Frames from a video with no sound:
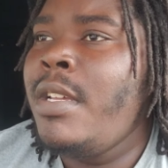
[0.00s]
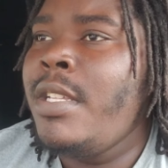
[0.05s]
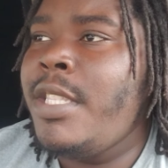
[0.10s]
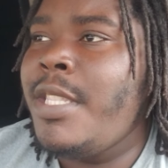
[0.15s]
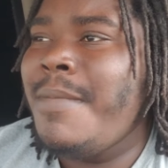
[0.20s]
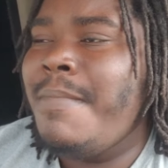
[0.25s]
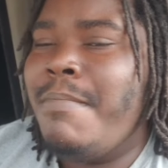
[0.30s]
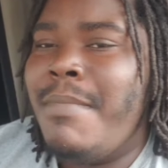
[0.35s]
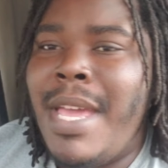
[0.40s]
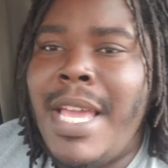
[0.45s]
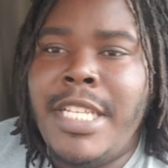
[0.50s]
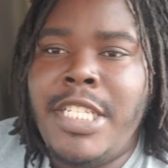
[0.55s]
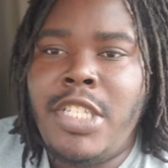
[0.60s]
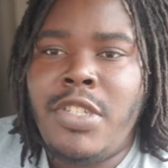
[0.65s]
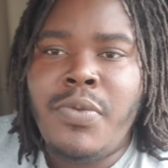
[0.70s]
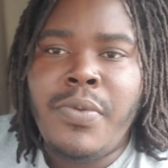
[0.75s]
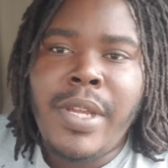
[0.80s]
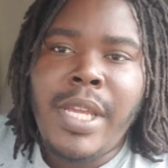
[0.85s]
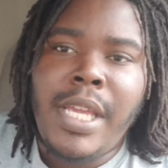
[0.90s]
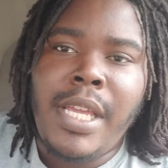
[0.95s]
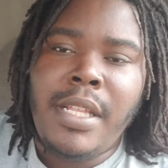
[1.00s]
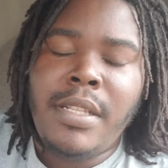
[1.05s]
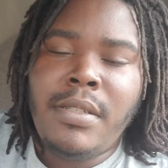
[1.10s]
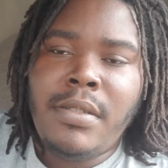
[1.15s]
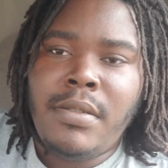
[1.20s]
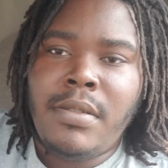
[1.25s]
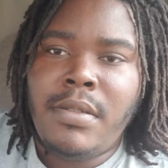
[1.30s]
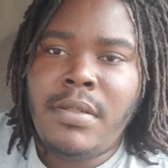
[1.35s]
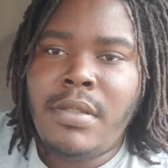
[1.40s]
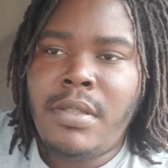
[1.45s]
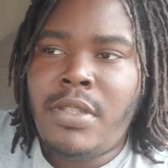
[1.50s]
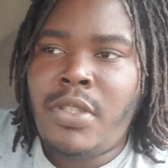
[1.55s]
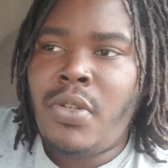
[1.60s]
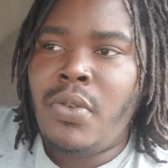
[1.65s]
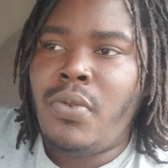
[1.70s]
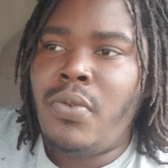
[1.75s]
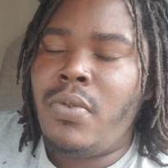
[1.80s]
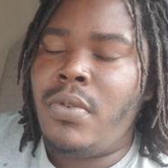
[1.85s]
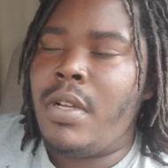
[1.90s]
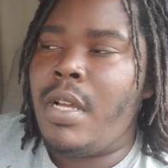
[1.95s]
the measuring
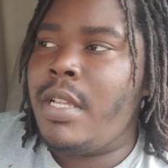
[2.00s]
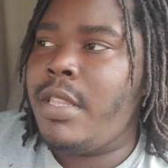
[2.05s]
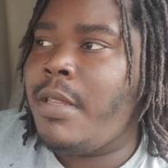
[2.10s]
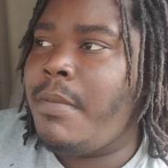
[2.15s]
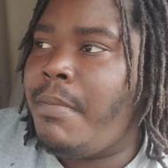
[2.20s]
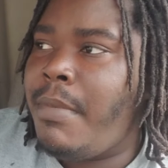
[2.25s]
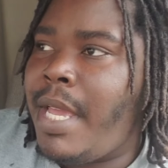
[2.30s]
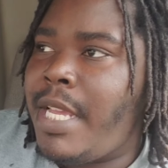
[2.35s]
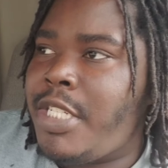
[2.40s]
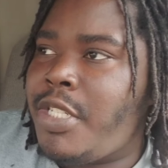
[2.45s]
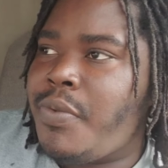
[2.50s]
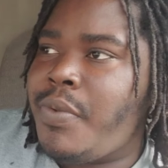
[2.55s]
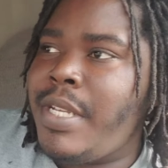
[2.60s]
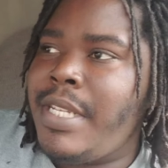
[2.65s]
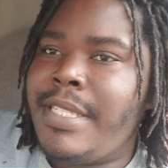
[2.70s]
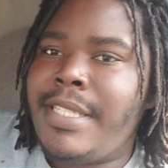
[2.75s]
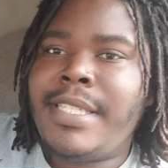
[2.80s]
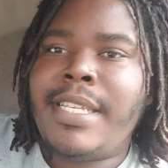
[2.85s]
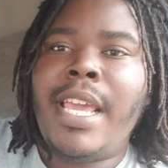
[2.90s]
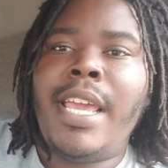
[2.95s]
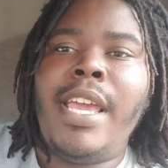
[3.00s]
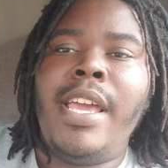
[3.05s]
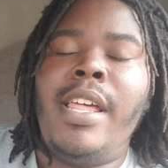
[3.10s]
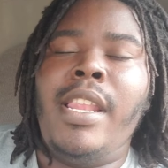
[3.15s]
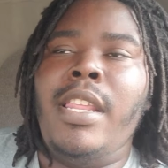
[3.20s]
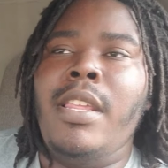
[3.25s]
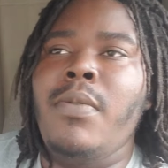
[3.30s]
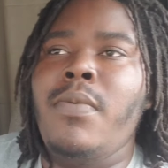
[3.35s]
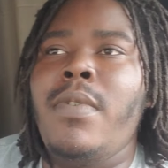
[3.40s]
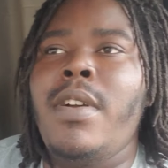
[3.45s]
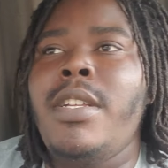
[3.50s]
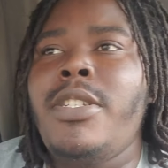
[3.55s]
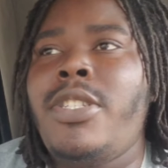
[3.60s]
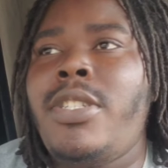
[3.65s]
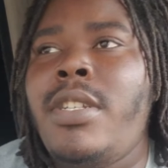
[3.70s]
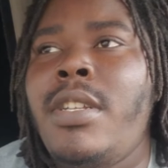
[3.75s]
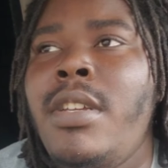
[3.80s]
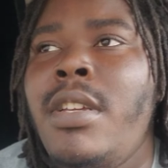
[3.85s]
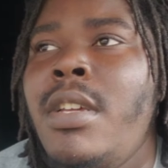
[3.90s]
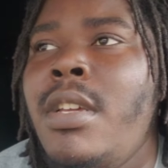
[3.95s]
the measuring scale in
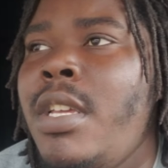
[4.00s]
which